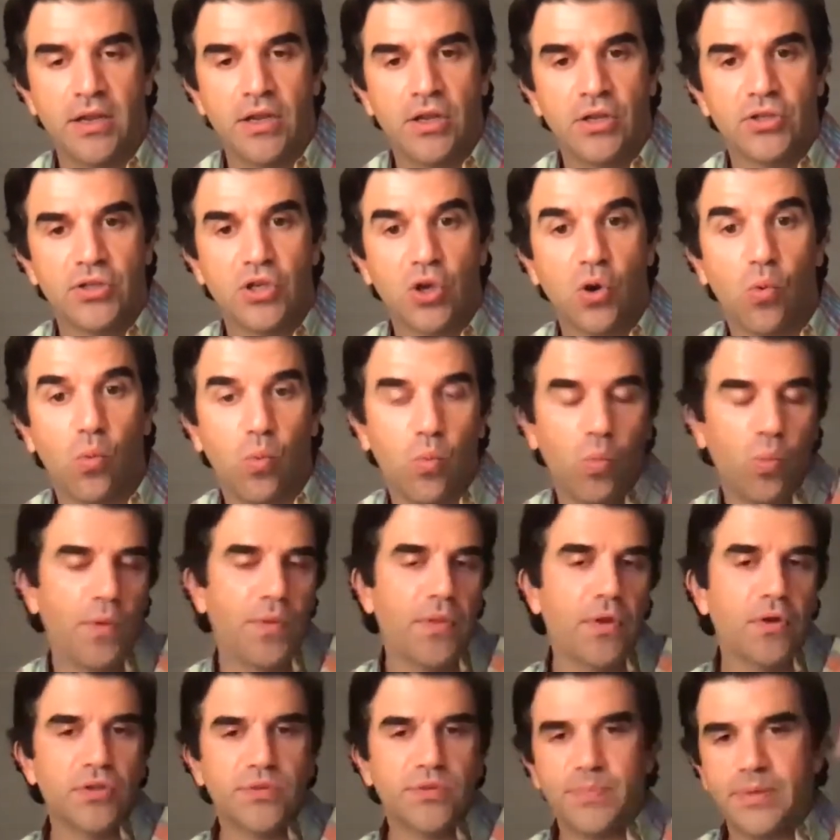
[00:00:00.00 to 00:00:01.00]
So when
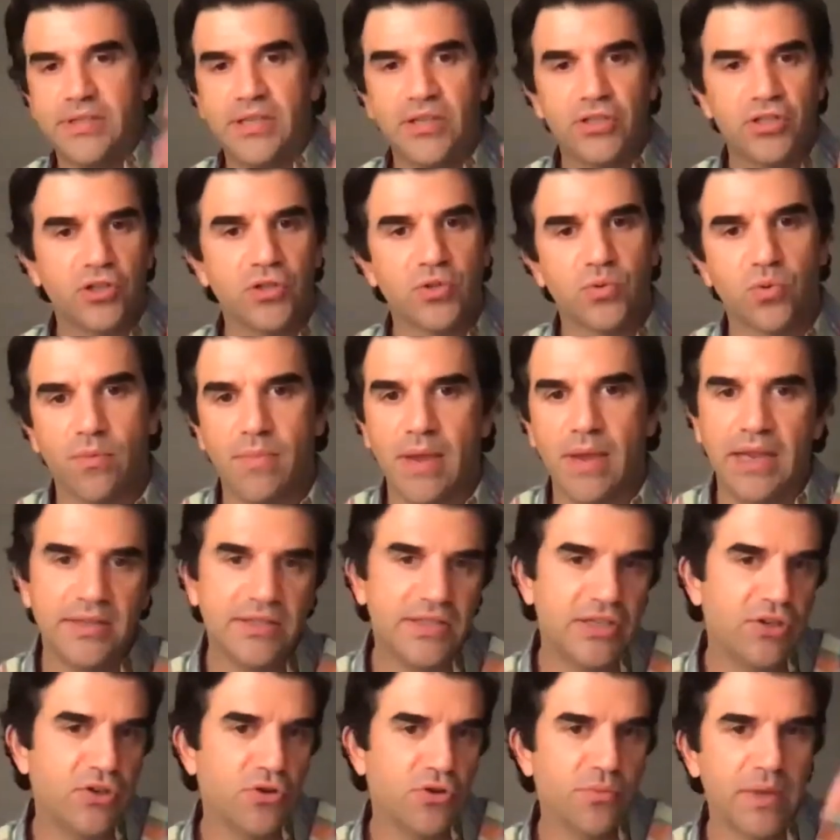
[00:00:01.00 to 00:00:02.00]
those positions were made,
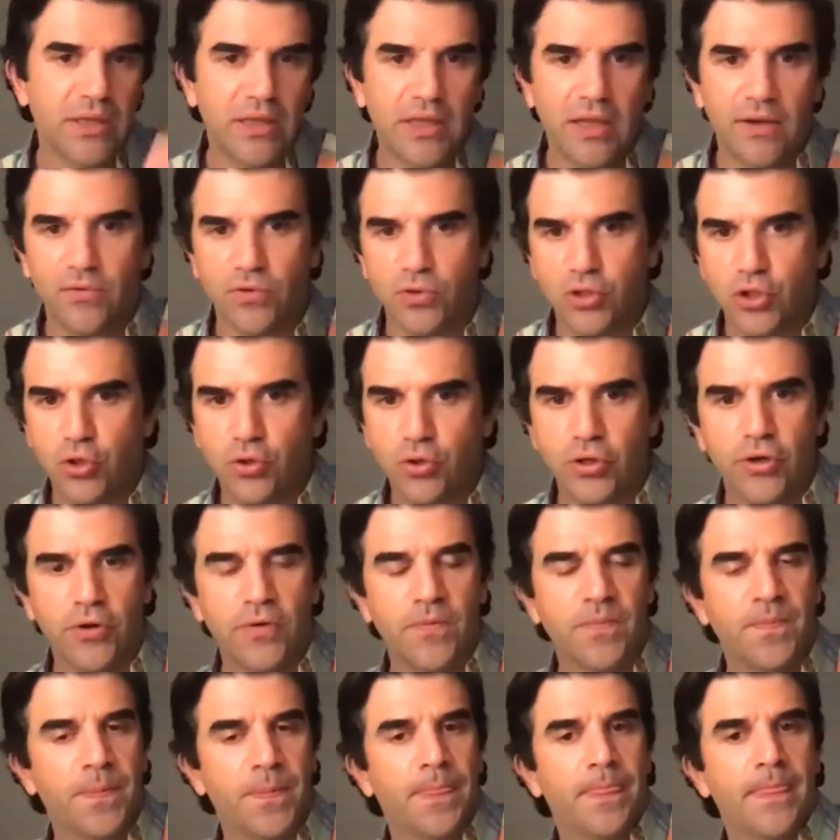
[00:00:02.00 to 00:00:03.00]
senior, mid level, junior,